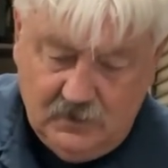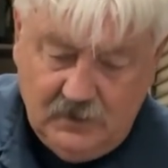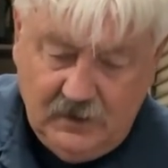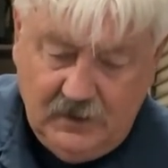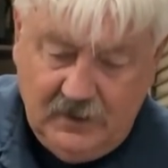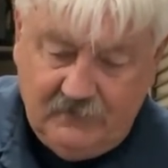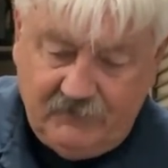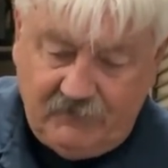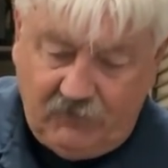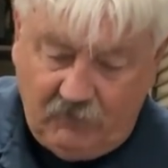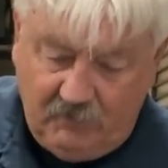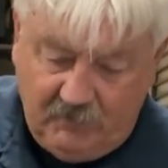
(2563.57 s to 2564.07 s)

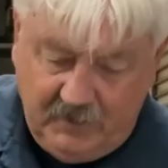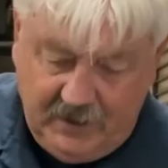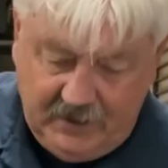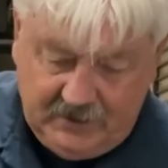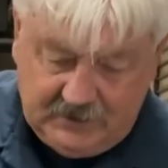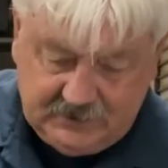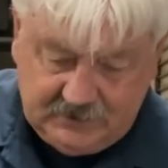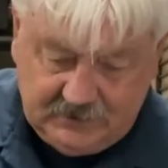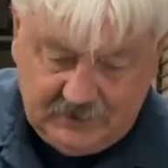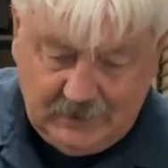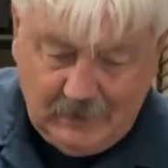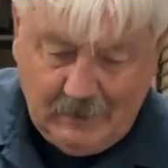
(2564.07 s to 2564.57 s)

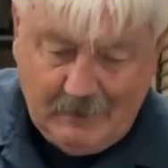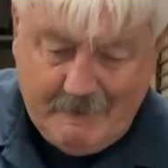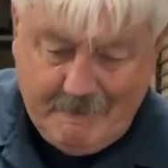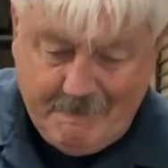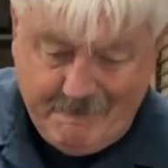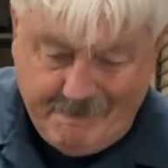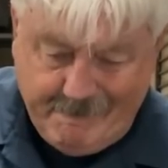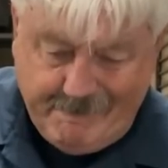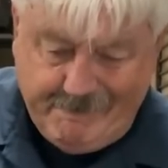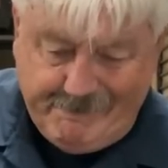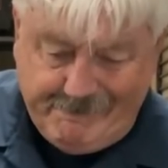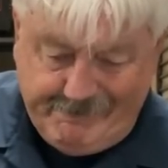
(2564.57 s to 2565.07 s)
information.
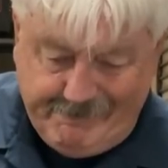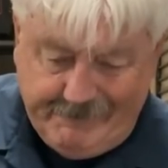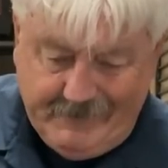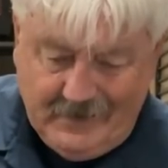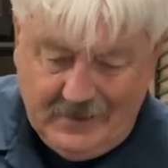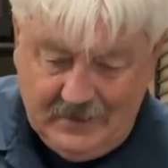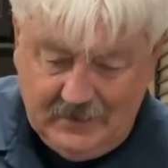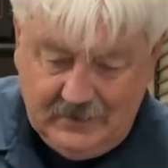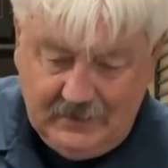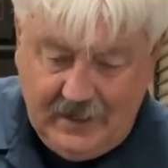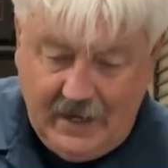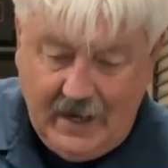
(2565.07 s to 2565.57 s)

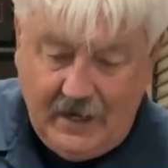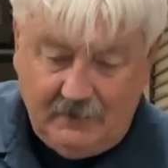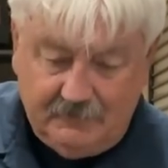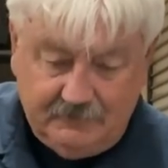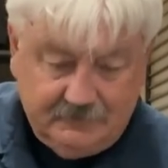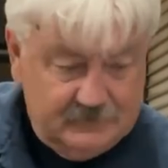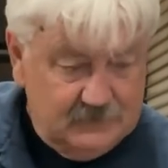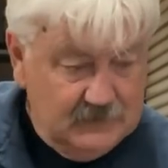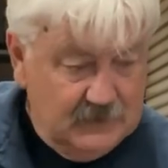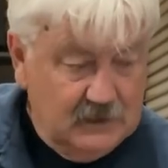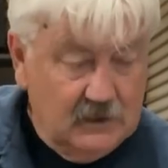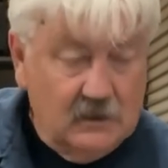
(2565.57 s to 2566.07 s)
Yeah.
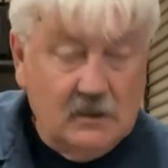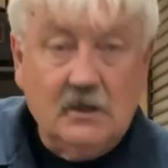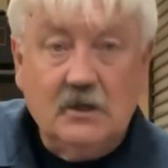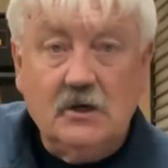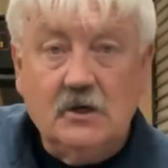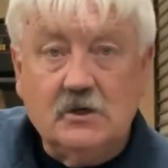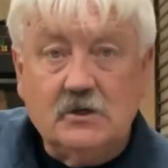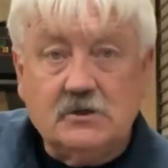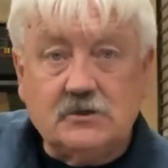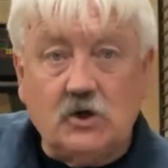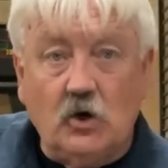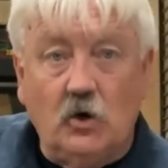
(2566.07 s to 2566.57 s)

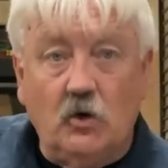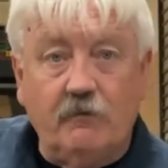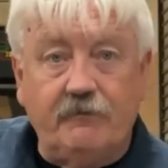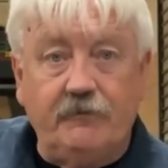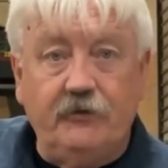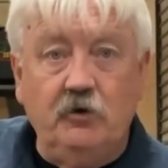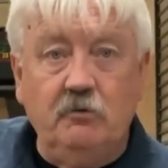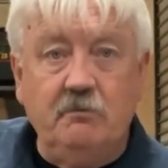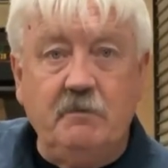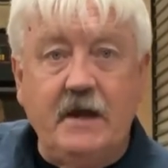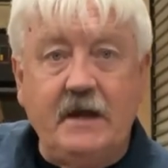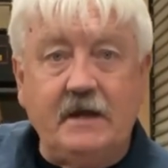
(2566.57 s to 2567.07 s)
So if
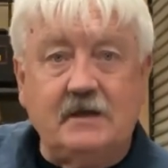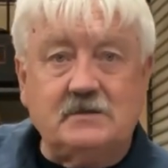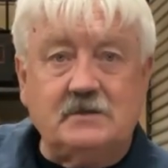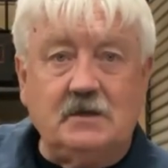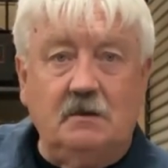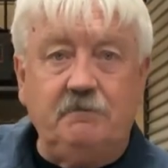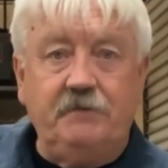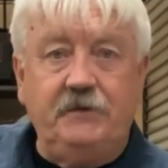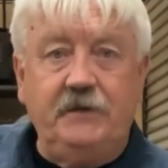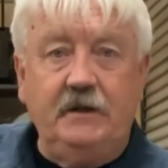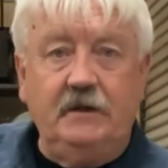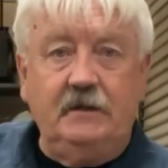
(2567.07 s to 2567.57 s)
you make
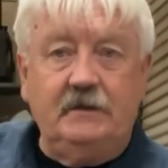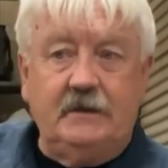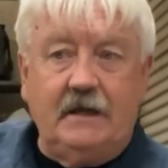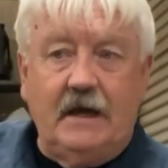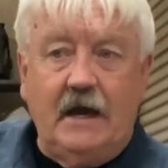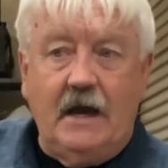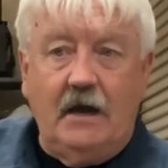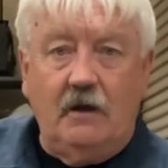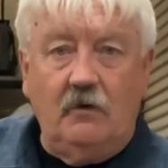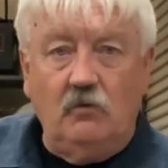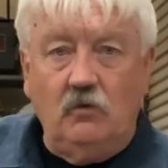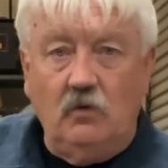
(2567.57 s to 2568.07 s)
something
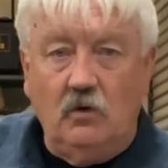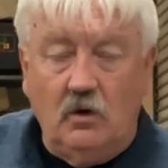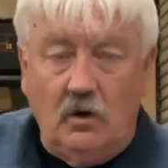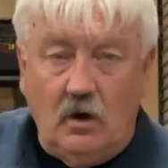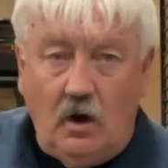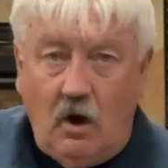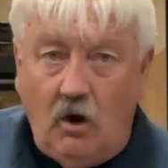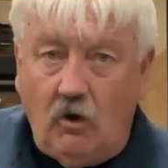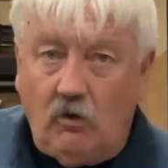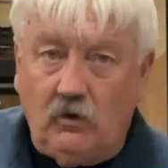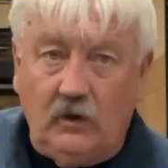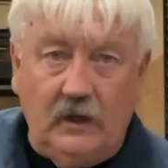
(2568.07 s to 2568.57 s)
that
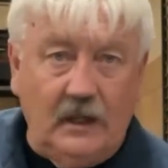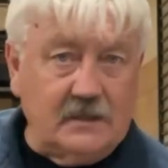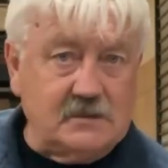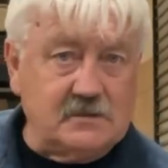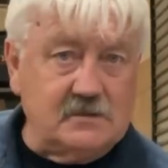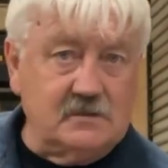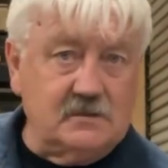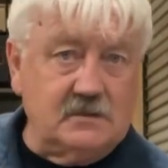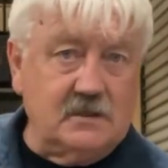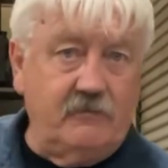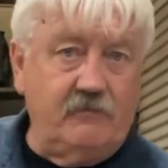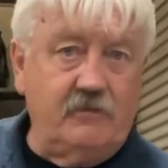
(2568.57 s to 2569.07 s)
our
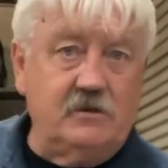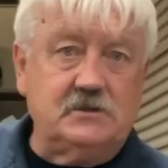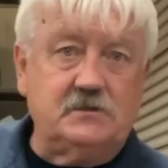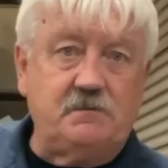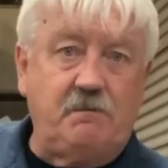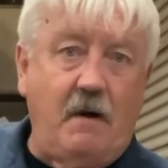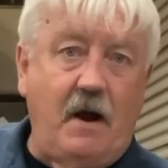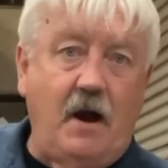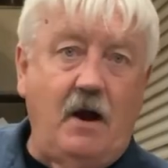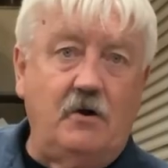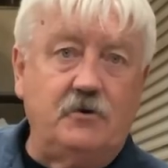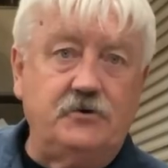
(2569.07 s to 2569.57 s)
lessons have
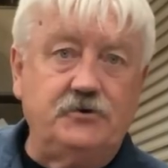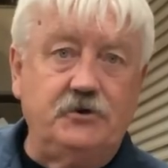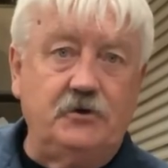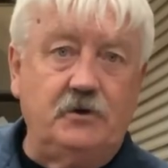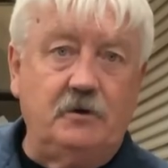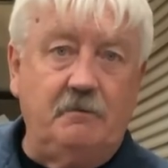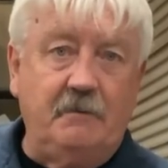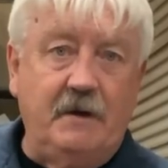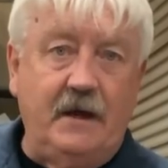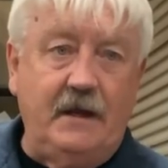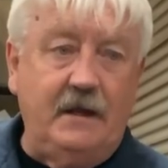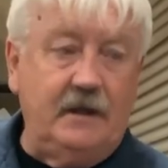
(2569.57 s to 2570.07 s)
inspired you to
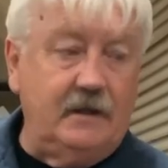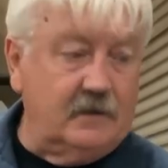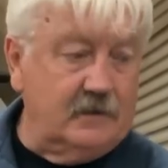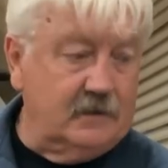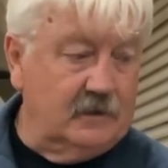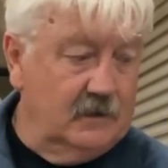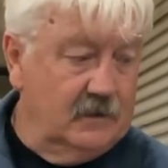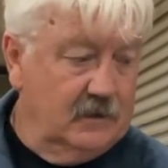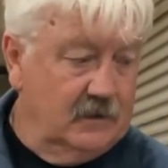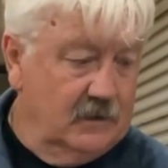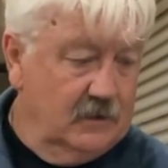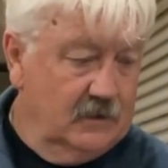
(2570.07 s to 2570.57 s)
make,
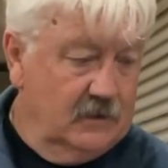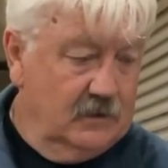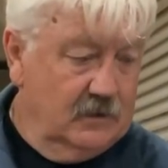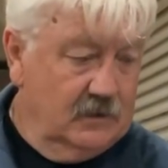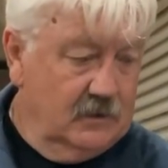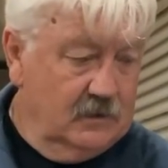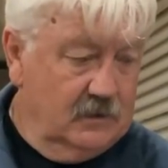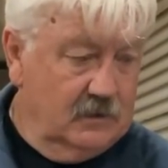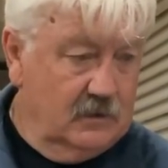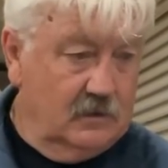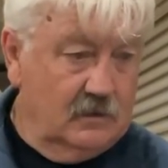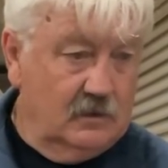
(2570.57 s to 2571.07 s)

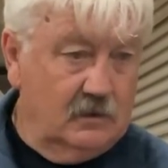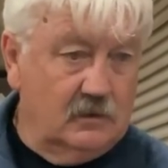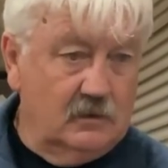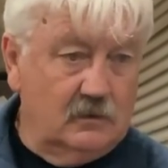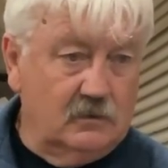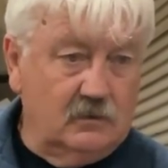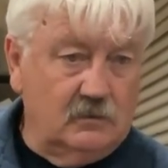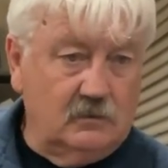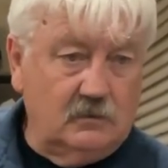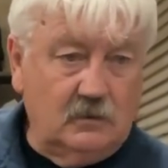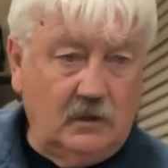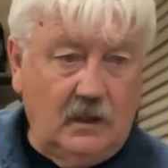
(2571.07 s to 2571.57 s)

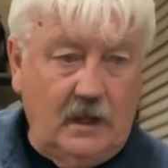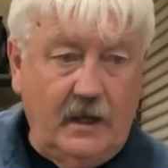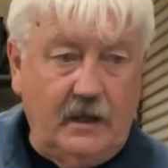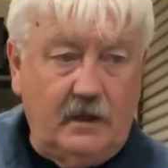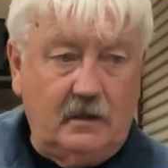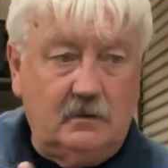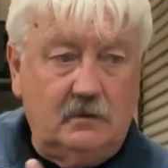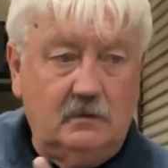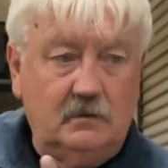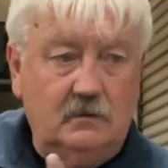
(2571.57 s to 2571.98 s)
like